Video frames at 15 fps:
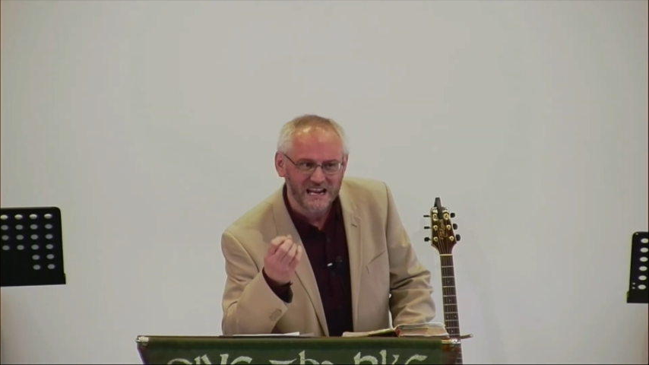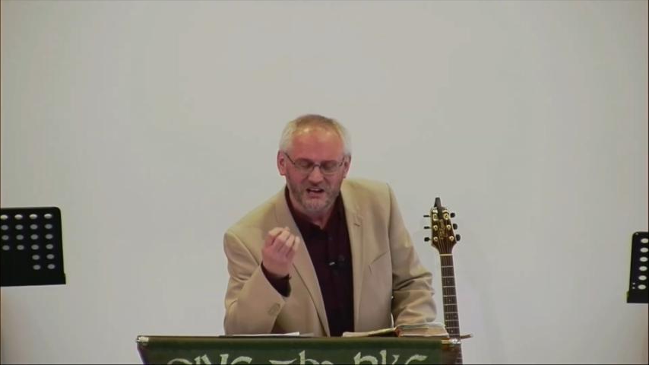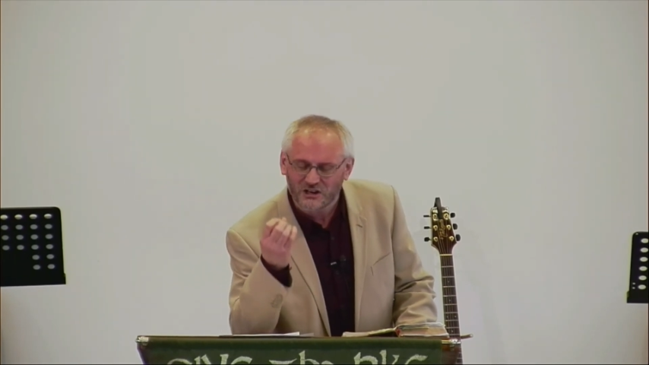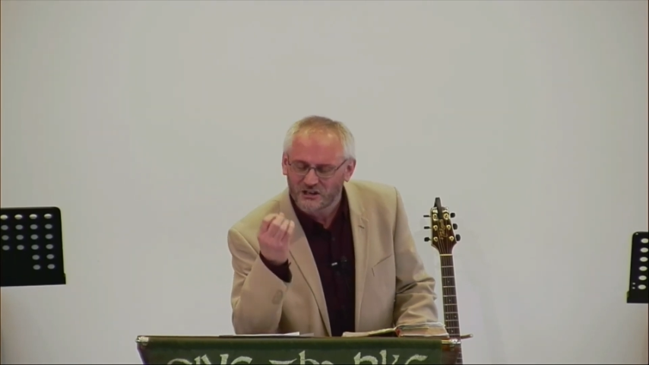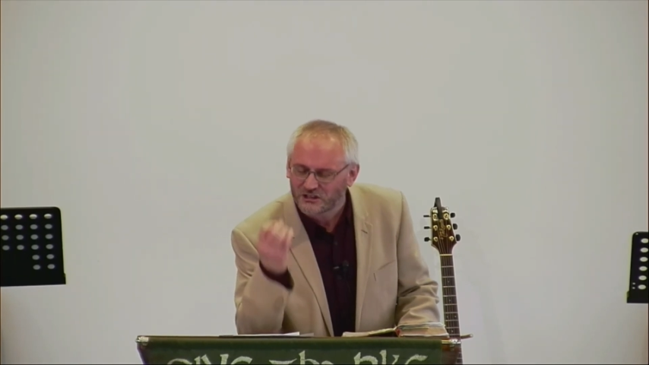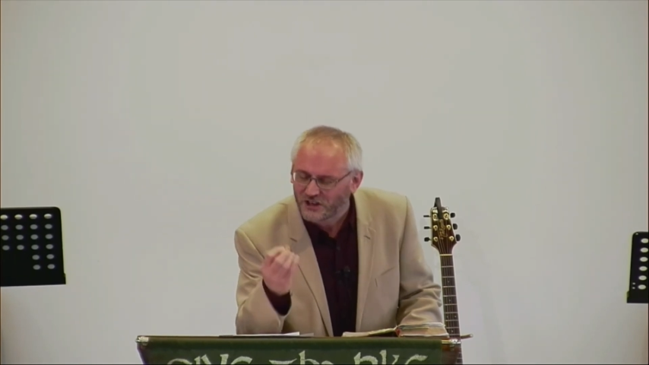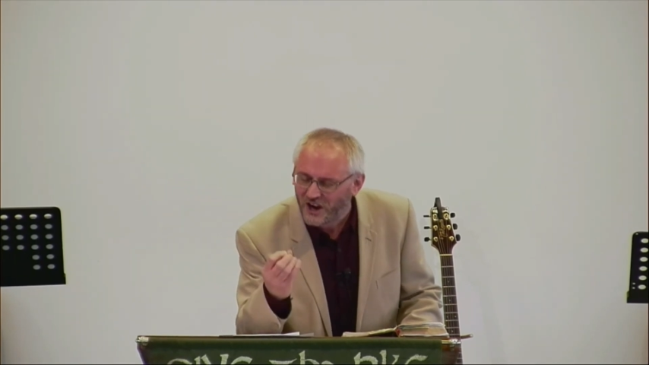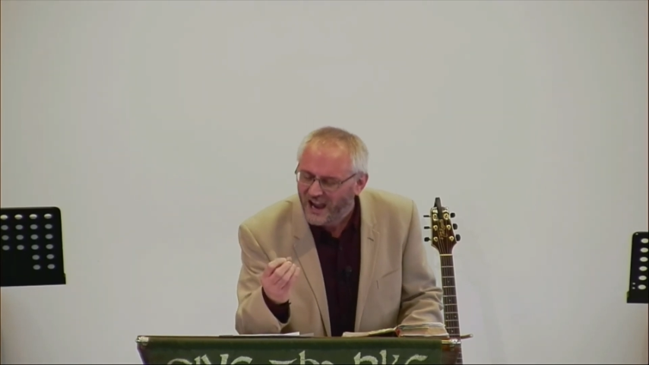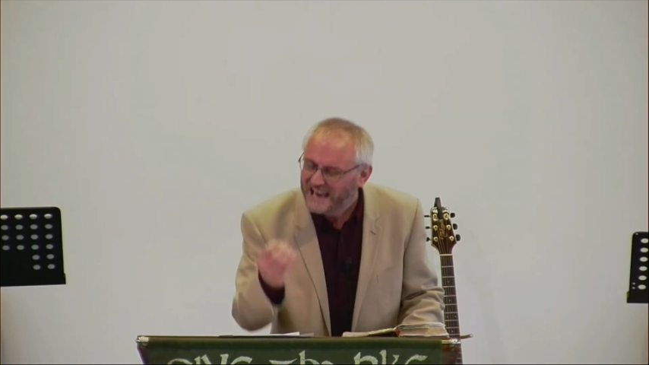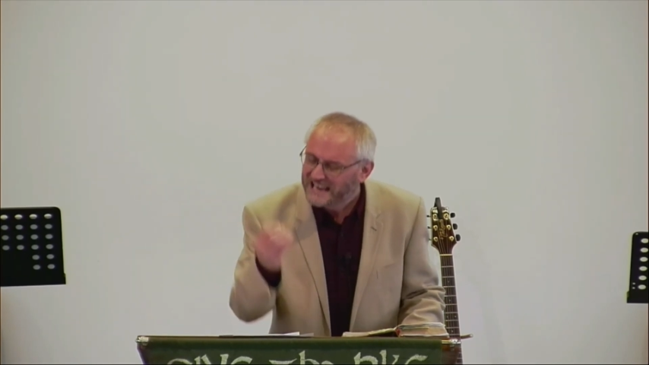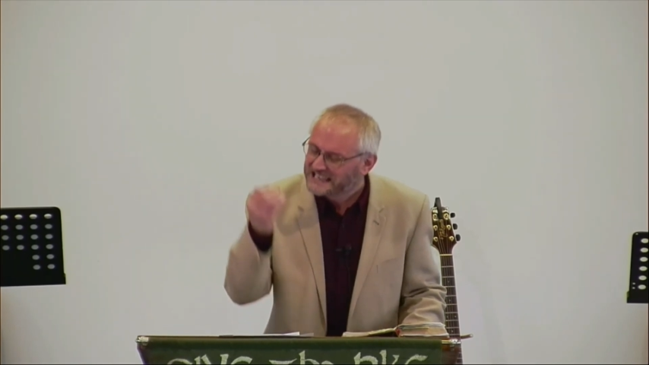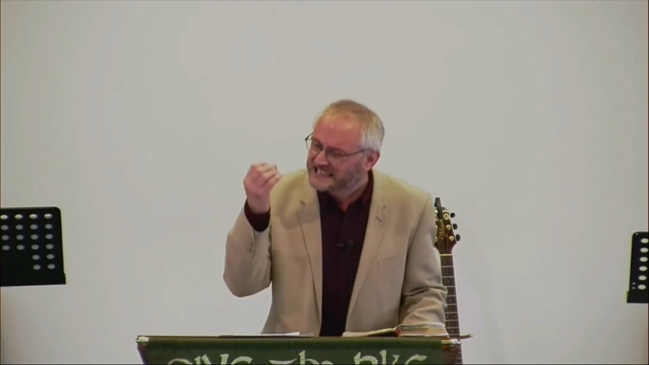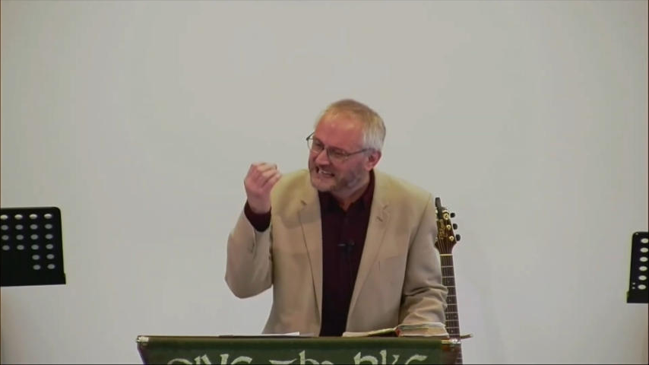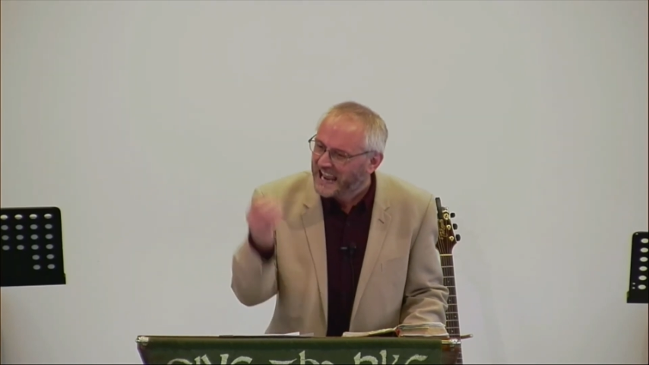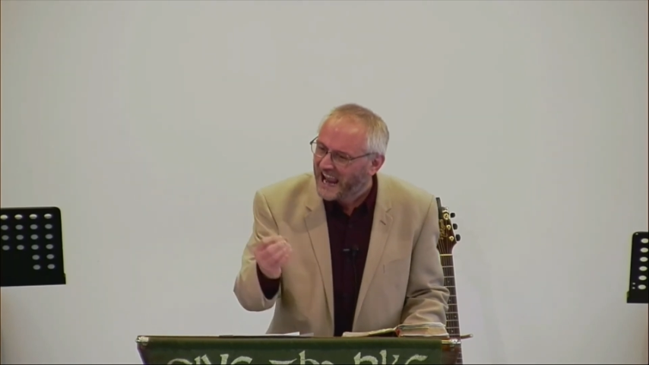
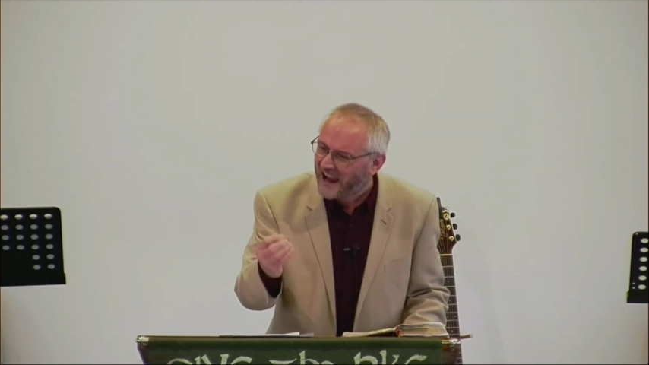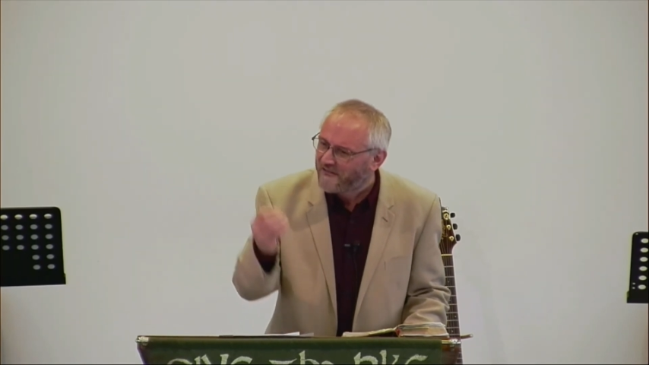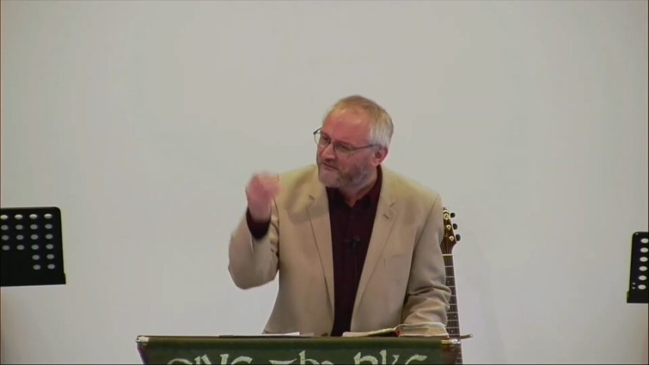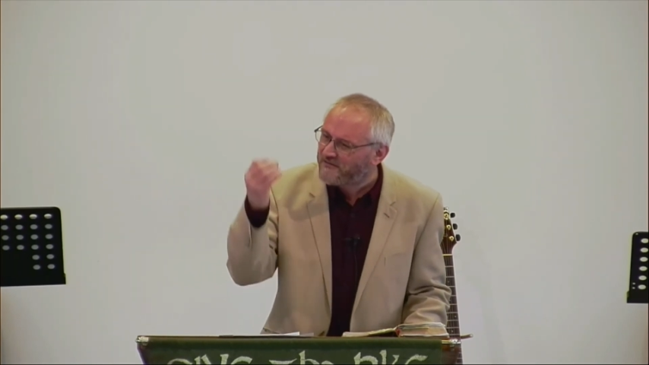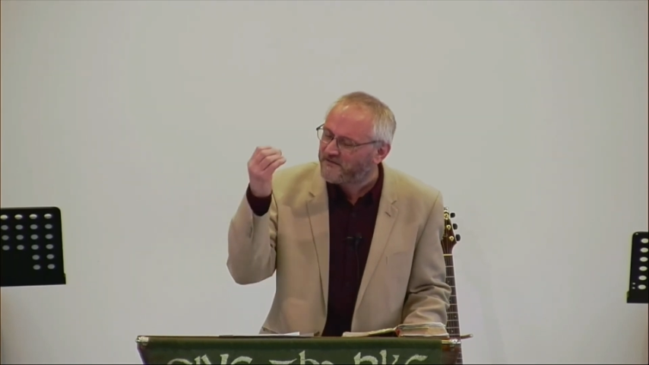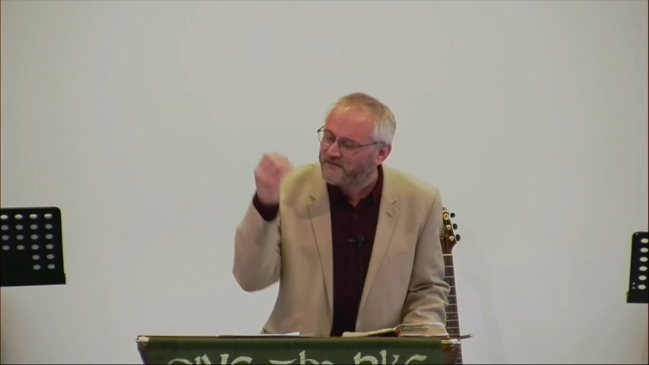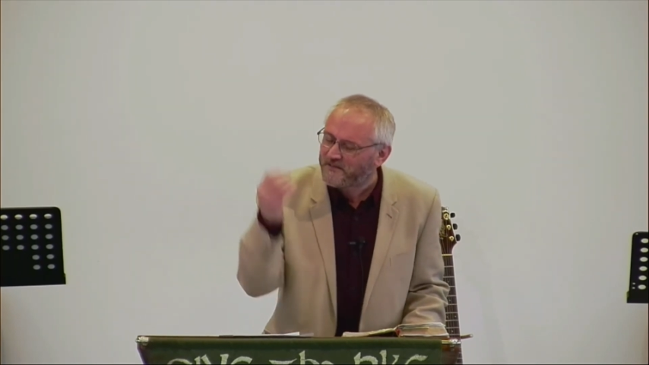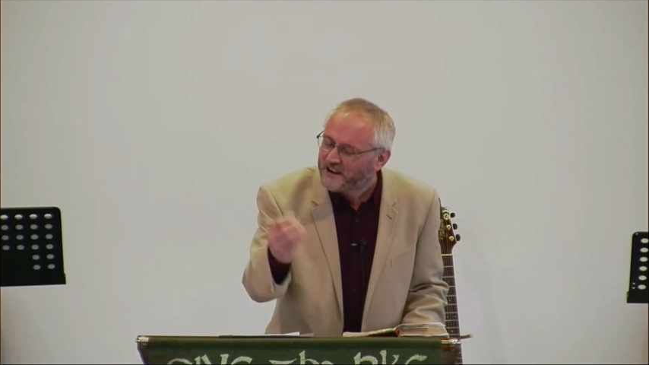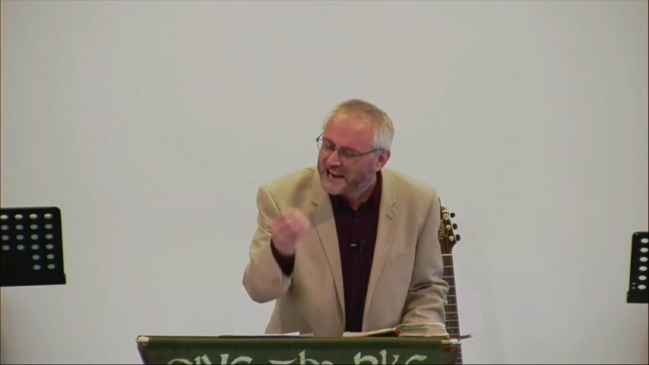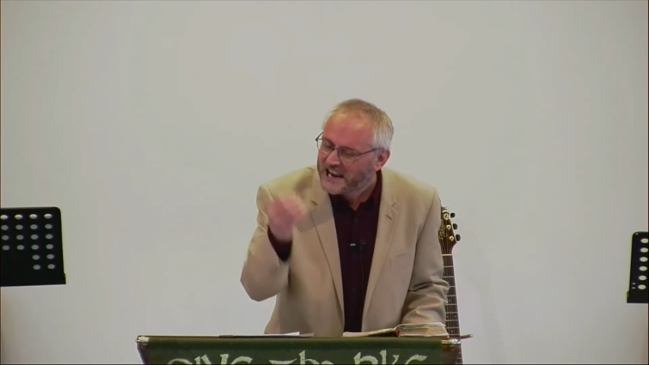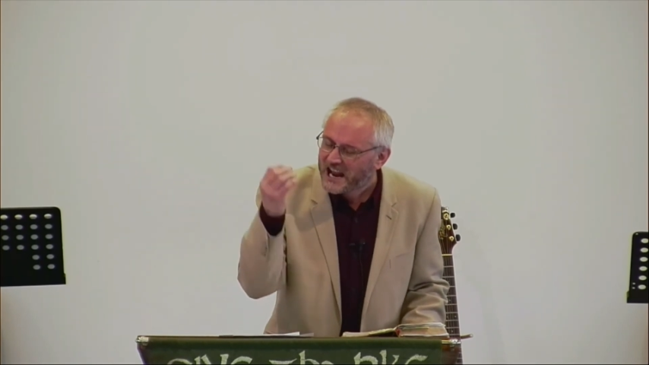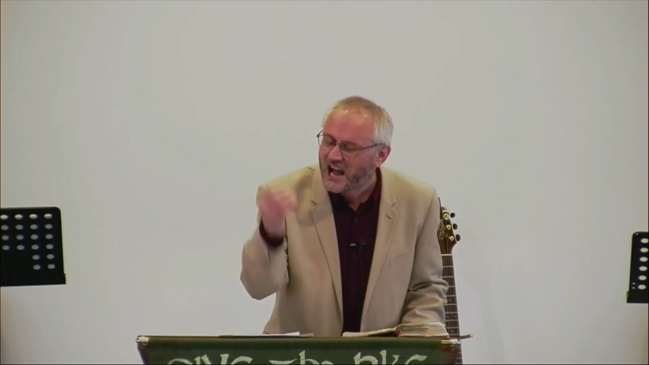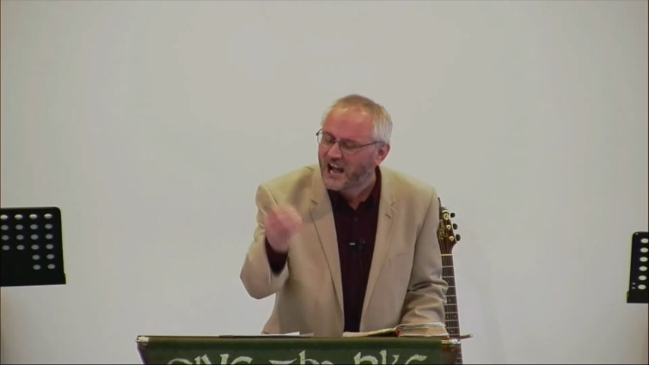Christ can free